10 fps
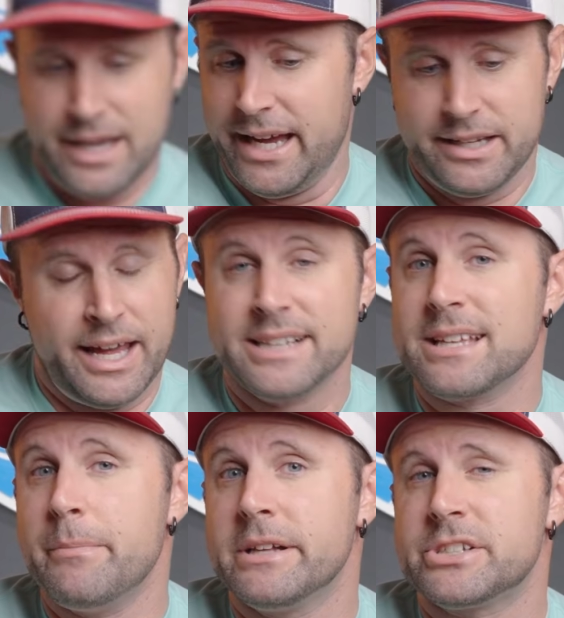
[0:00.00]
And as
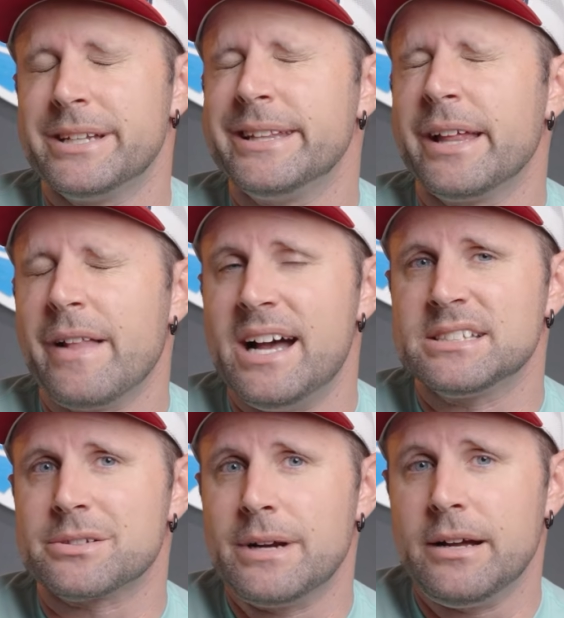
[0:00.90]
I mentioned in the
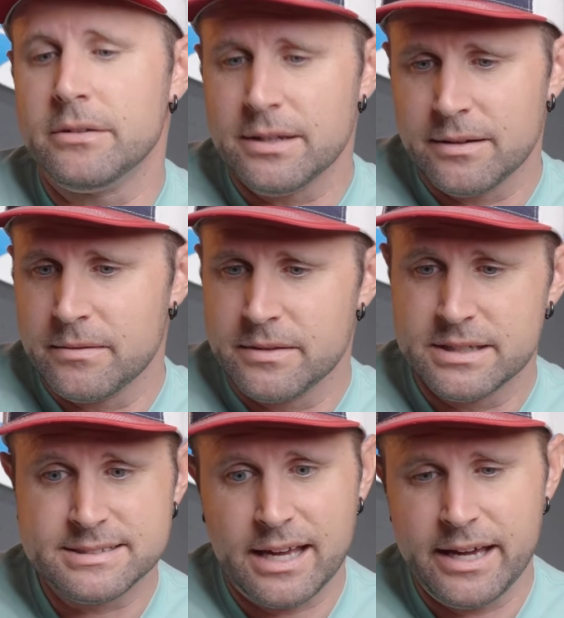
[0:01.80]
last round,
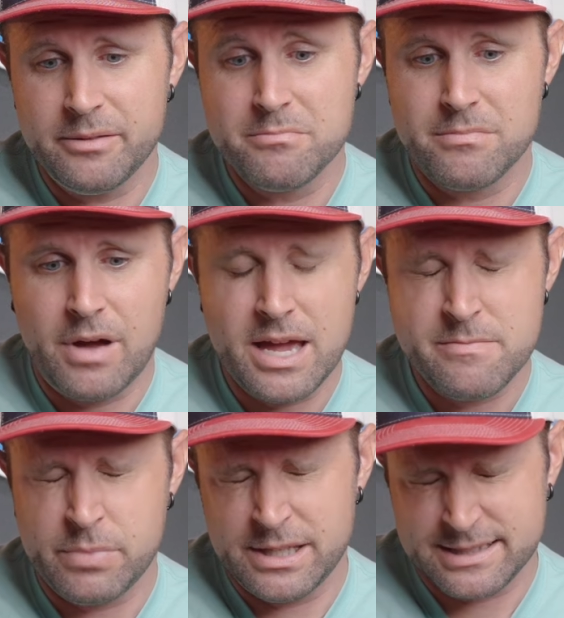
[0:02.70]
this guy
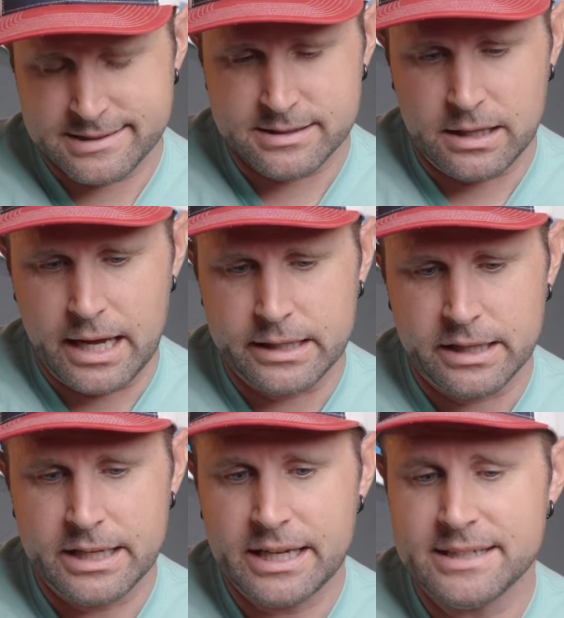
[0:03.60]
might be
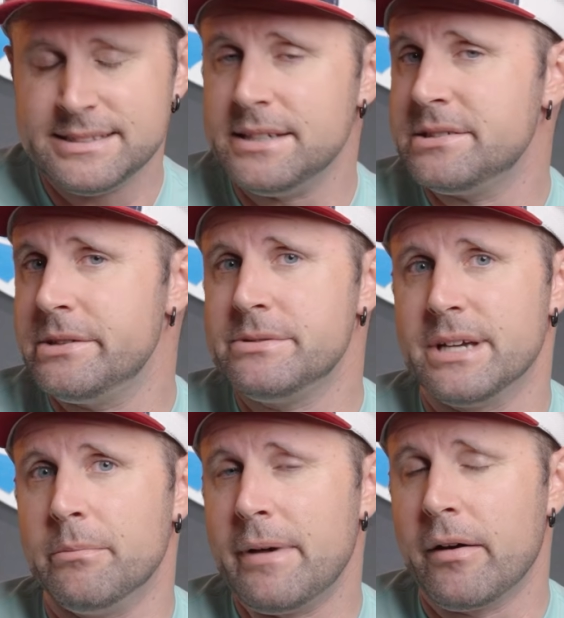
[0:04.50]
slightly easy to
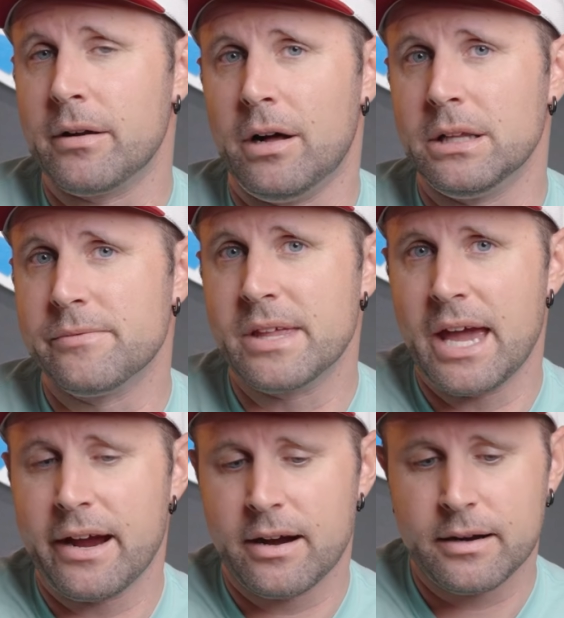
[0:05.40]
dump out all of the
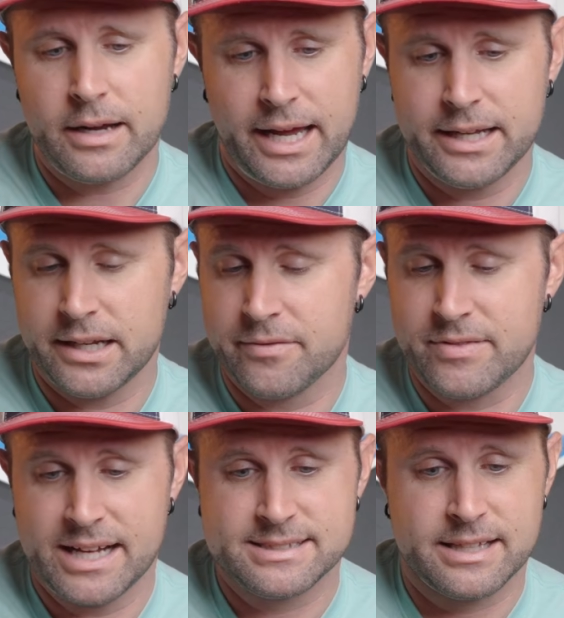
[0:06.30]
air, and if
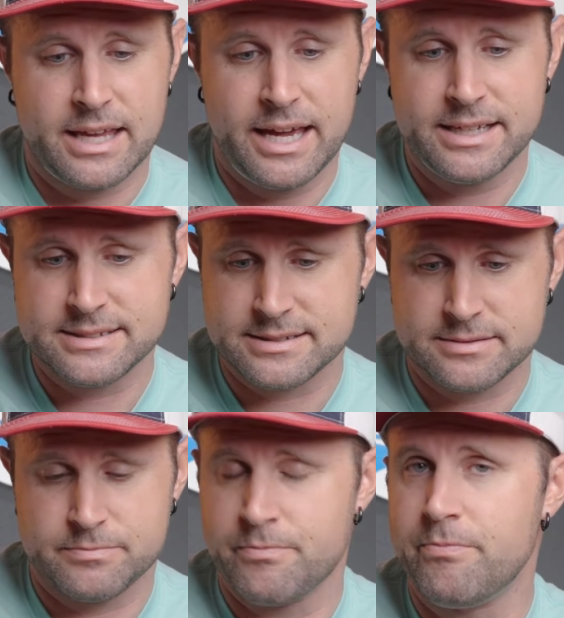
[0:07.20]
that's the
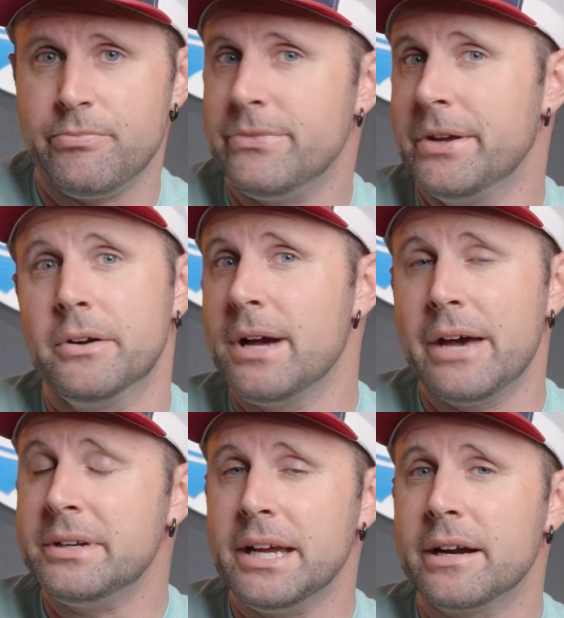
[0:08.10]
case, you don't
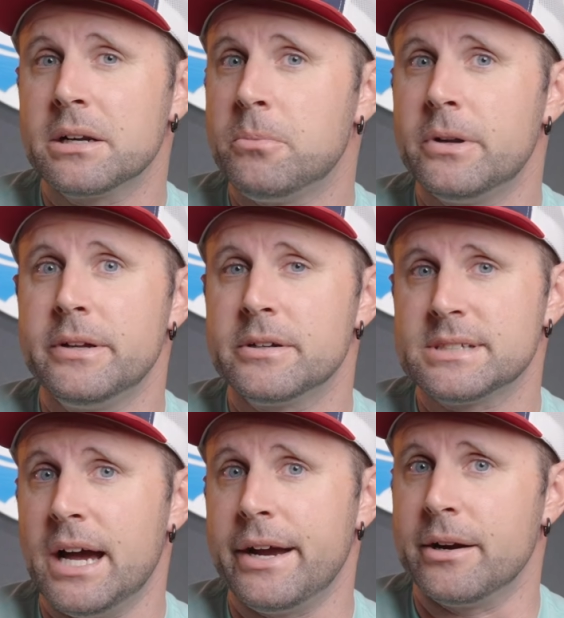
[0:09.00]
have any air to put in your
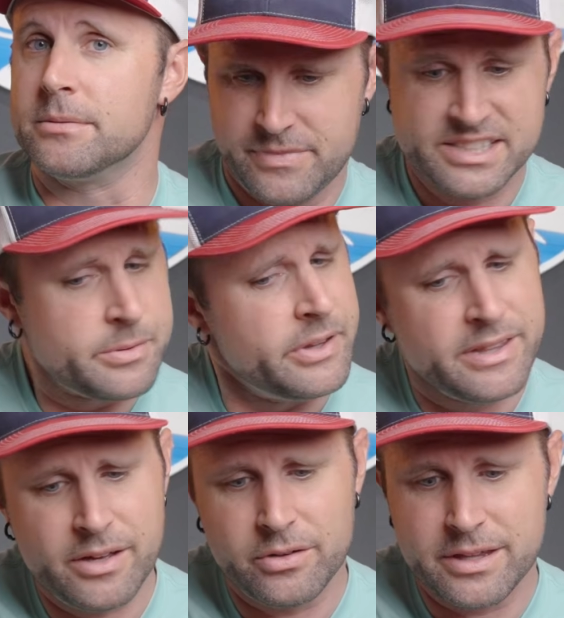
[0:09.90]
tire. That's really
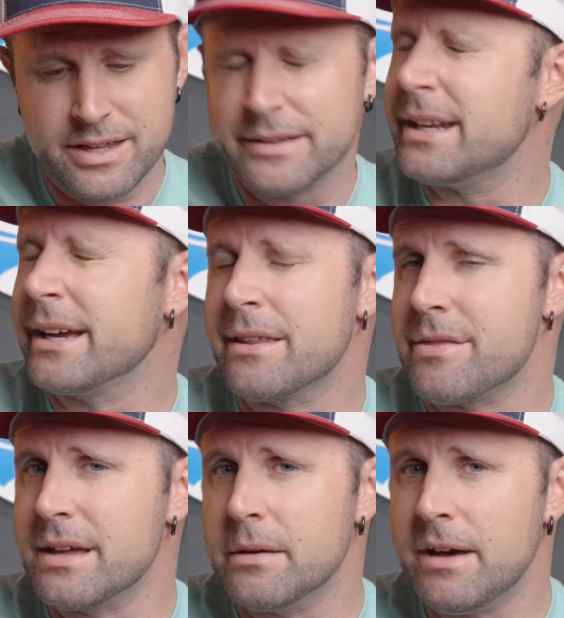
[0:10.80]
the only thing that I could
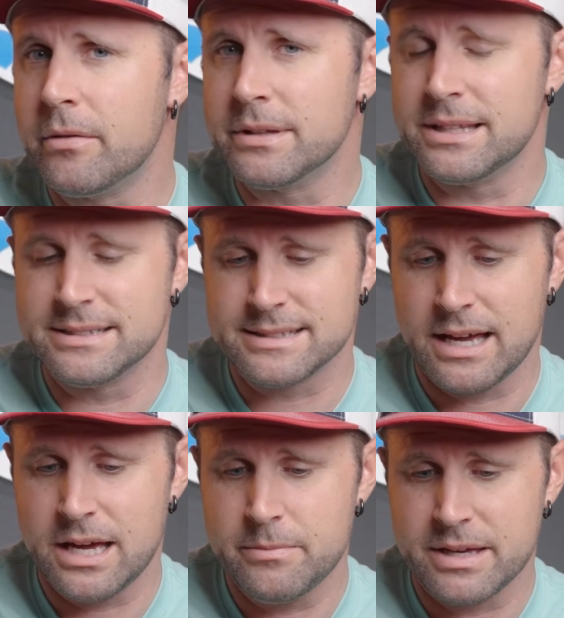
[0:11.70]
think about with this
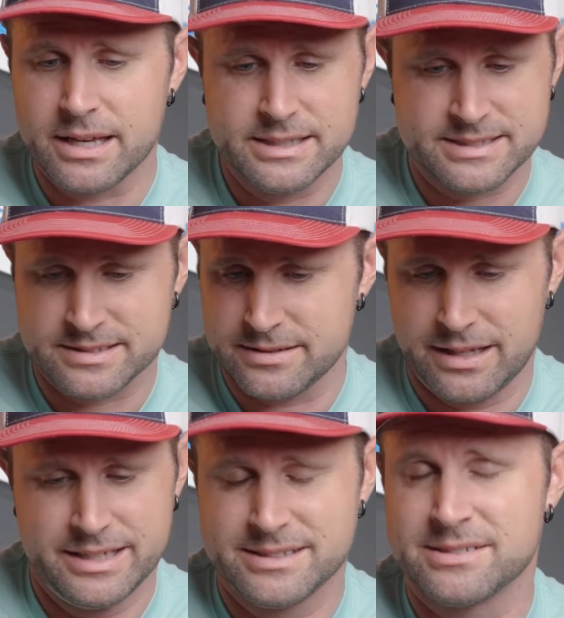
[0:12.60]
guy because
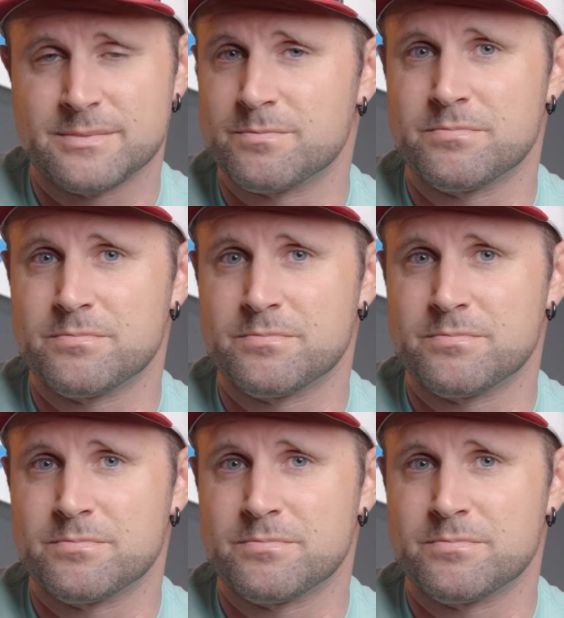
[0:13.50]
it's